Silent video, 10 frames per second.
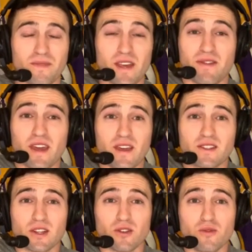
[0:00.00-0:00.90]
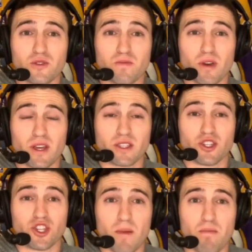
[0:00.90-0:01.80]
They think it's
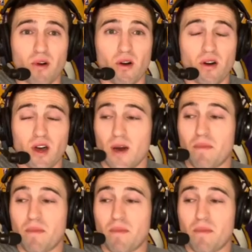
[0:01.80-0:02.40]
a jump ball.